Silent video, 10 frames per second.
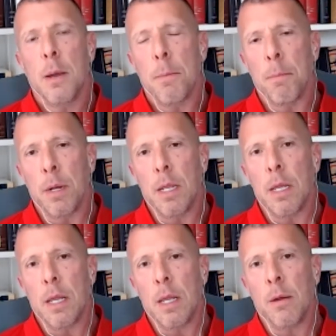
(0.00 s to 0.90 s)
But
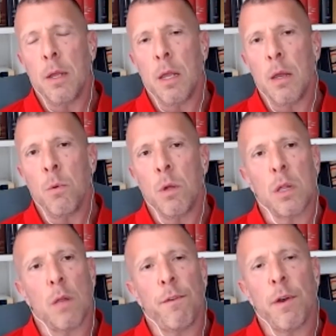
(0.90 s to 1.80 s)
it was
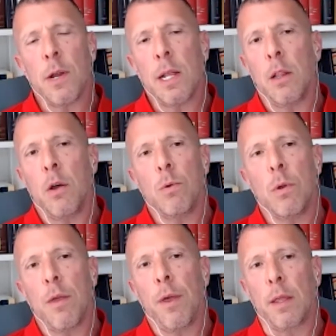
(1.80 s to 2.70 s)
a very
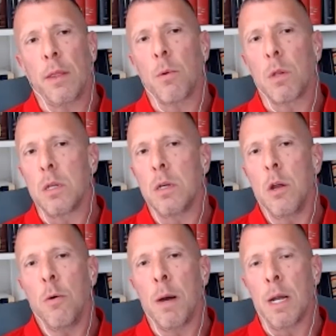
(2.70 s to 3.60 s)
lonely thing. There was
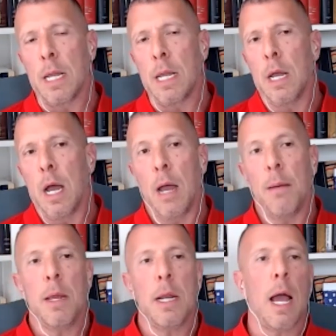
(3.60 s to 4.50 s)
nobody. I
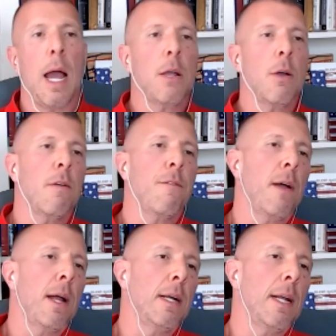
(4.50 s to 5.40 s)
mean, I couldn't
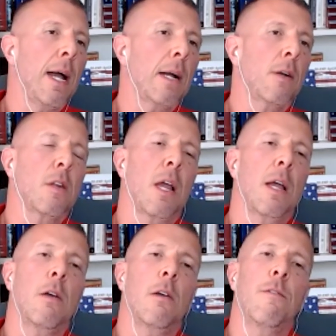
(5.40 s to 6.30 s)
find doctors. I
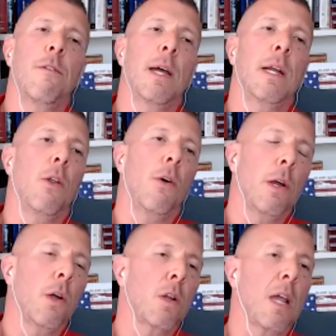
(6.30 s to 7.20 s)
couldn't find
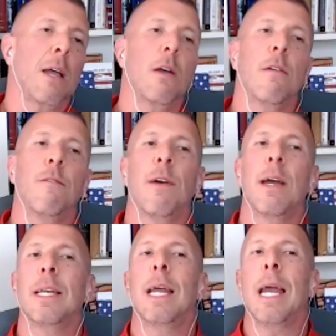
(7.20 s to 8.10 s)
lawyers. I couldn't
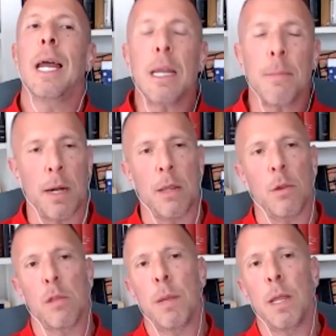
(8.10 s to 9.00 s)
find anybody that
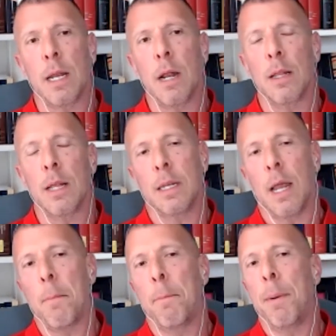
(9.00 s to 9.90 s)
was speaking out at that
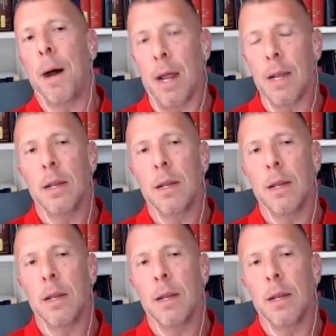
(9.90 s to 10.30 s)
time. But